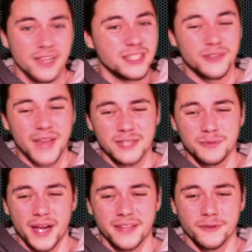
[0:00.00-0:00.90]
So that's
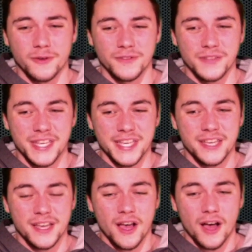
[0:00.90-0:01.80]
why they're
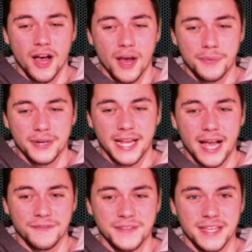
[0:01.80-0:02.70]
only uh, putting
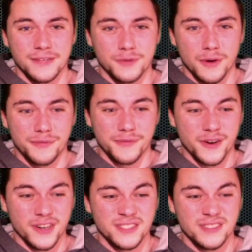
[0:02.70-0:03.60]
out the intro
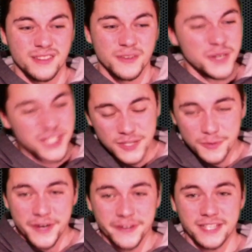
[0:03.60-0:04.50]
first, which is
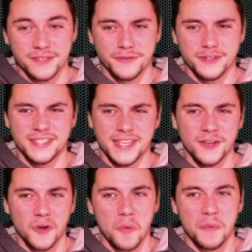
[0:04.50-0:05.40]
weird as a first
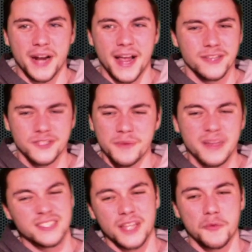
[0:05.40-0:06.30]
single, but I assume
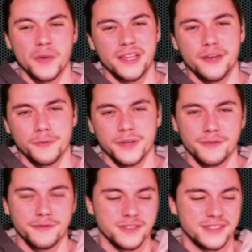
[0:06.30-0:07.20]
it's not really a real
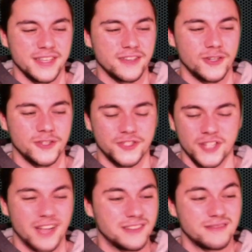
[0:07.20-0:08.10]
first single,
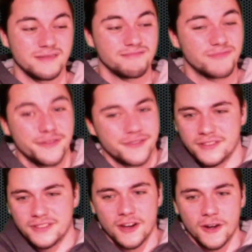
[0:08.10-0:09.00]
just the
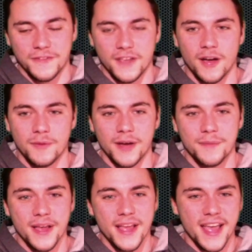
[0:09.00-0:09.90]
first song on the
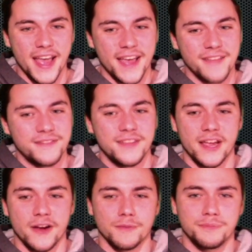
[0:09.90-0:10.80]
album and
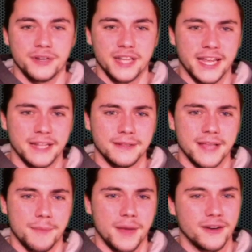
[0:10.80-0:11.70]
they're putting in,
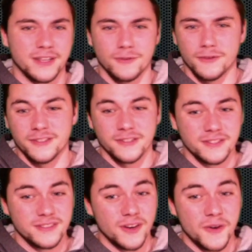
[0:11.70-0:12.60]
them out in
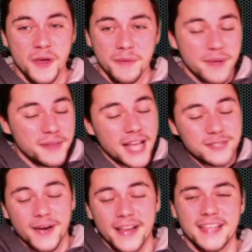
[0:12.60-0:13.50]
order so maybe
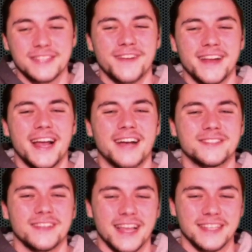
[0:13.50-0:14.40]
that's why let's find out
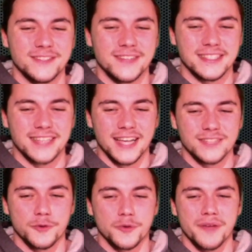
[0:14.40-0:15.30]
so let's do this
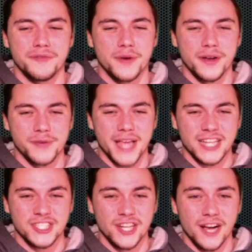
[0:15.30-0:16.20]
guys for the review and
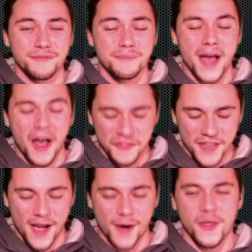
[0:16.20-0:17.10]
reaction of
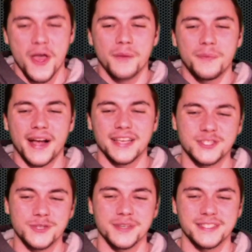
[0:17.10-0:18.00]
meltdown by
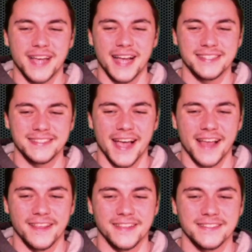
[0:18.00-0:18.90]
suicide
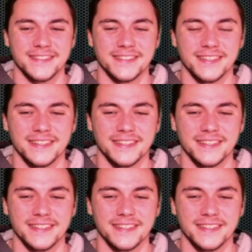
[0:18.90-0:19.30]
silence